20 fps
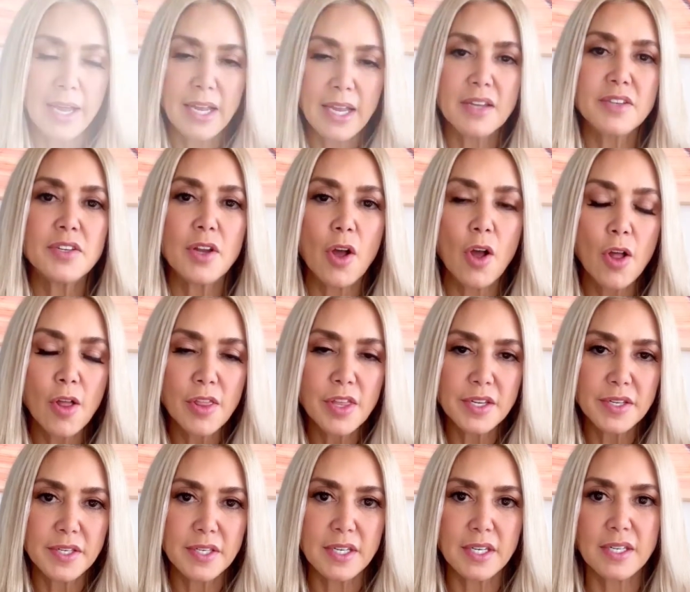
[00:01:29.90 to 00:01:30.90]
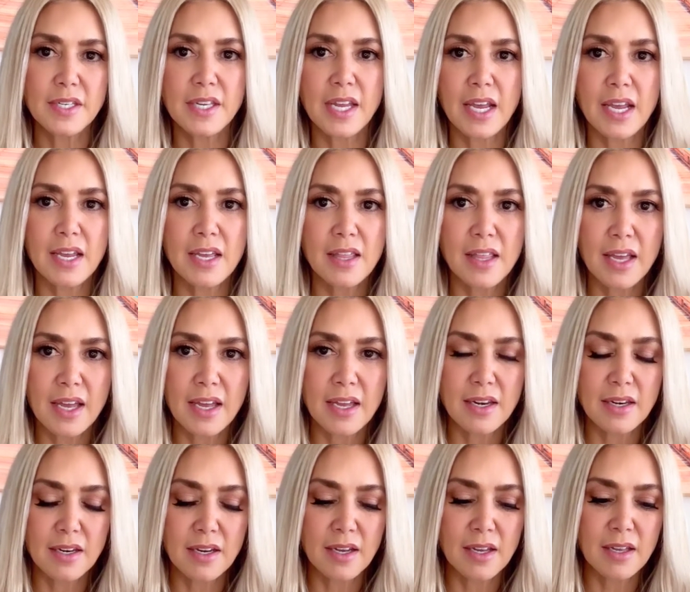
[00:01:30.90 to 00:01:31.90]
I guess all this to say
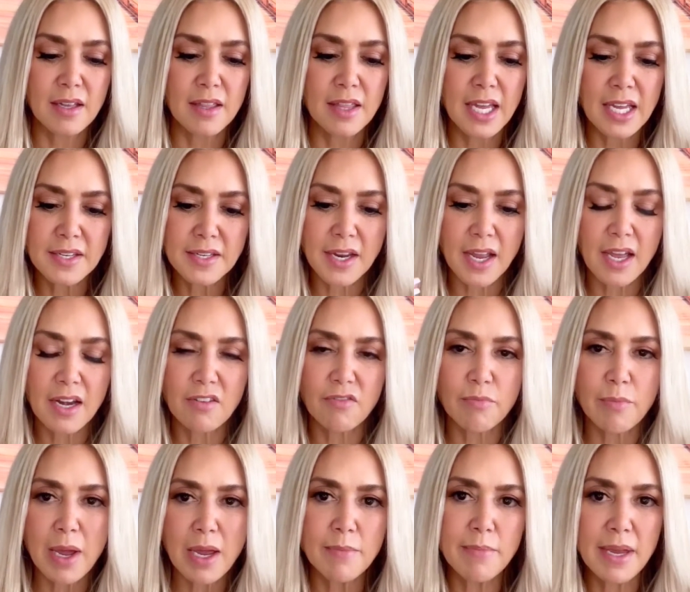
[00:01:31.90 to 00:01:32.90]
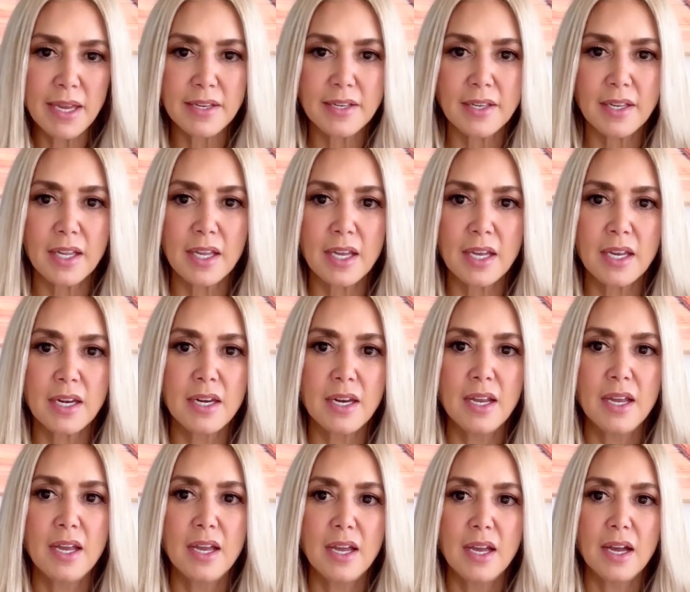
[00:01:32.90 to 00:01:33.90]
that that's kind of my baseline,
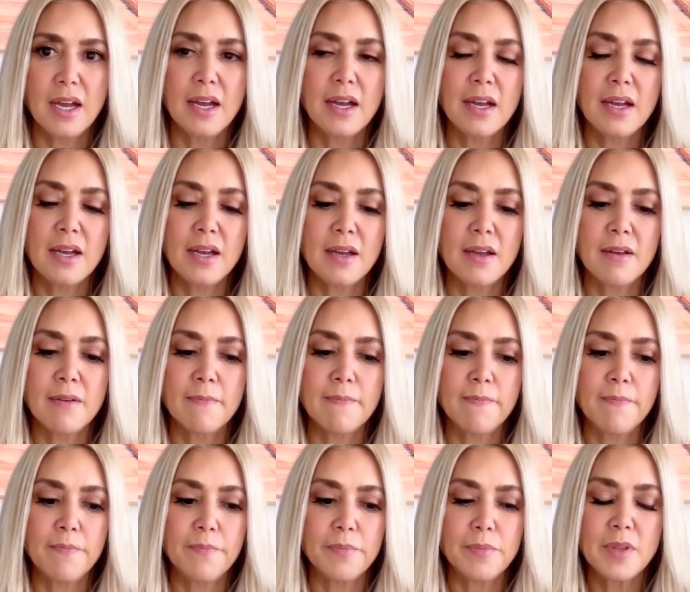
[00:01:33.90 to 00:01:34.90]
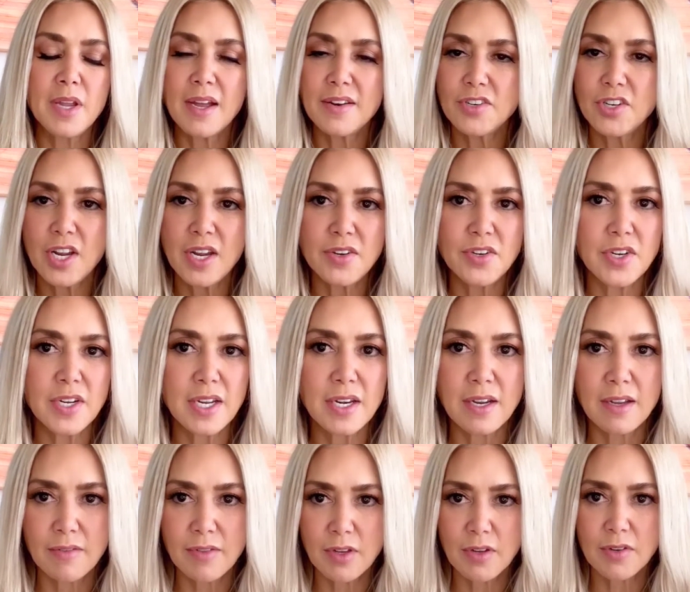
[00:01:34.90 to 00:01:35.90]
not changing
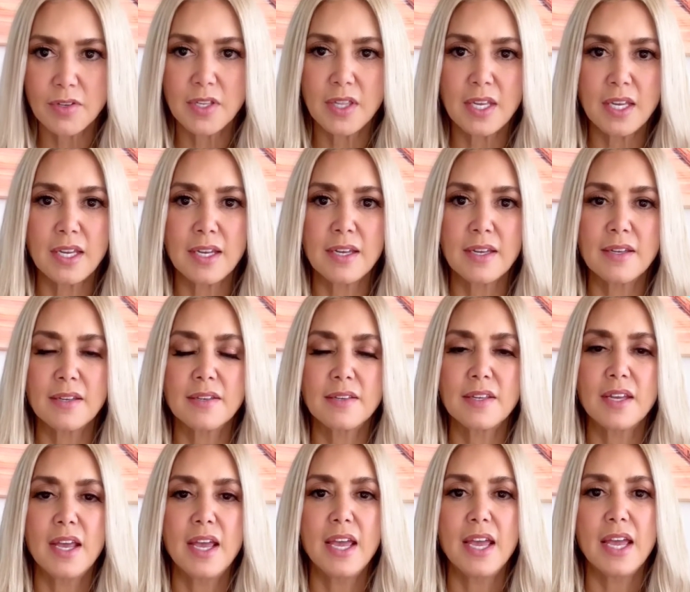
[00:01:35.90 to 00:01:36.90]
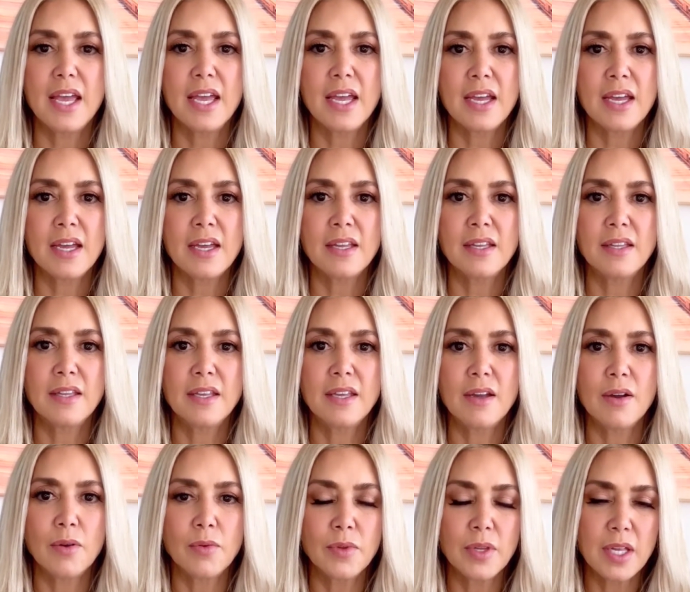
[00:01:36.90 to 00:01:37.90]
any of those things. And
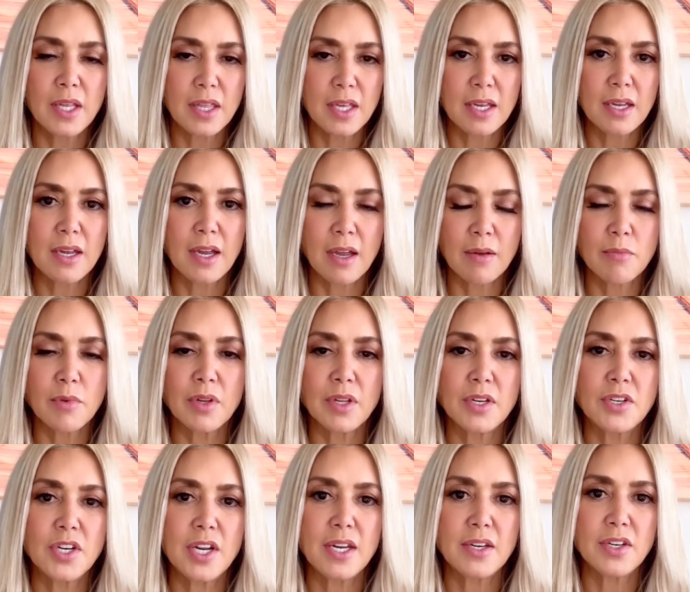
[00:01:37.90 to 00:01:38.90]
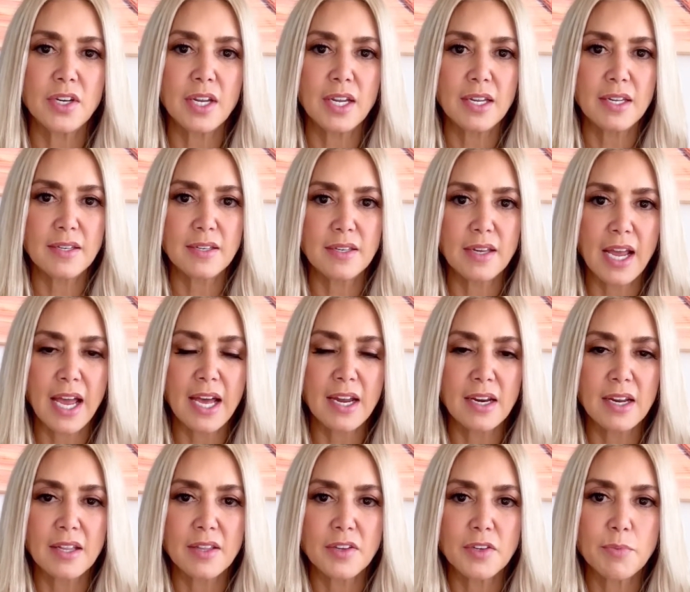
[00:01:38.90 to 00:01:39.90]
the only thing I'm really changing is
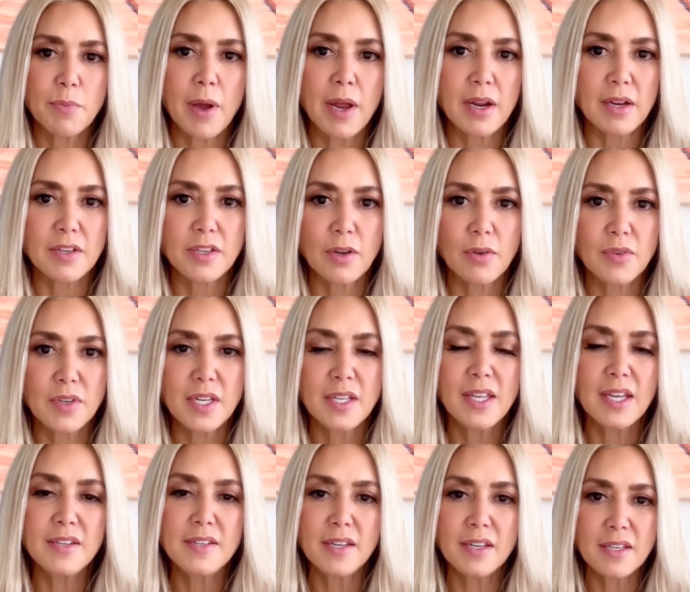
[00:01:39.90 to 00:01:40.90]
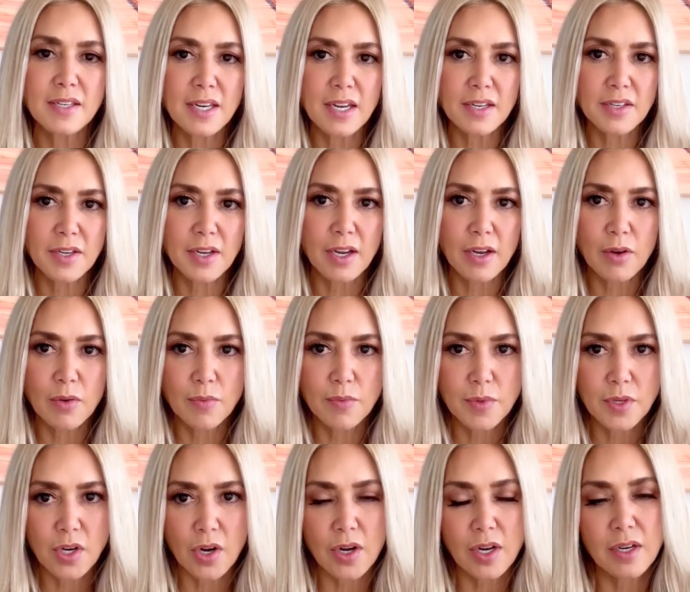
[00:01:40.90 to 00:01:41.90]
adding in this product. So did that 6 days ago,
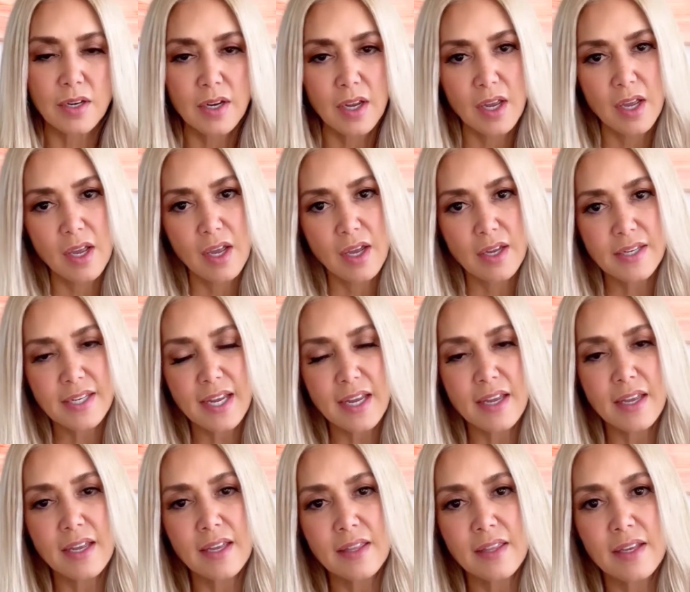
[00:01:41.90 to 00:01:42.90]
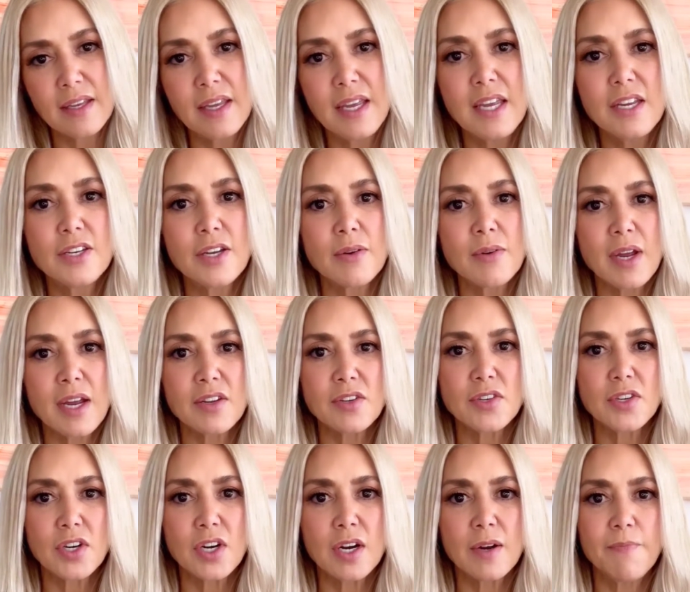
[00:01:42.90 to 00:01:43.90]
started taking the ketone
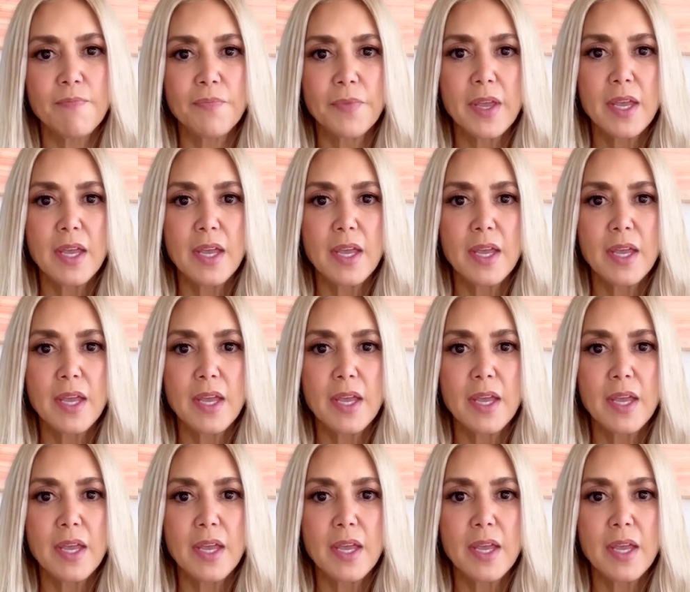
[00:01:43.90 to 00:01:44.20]
ester.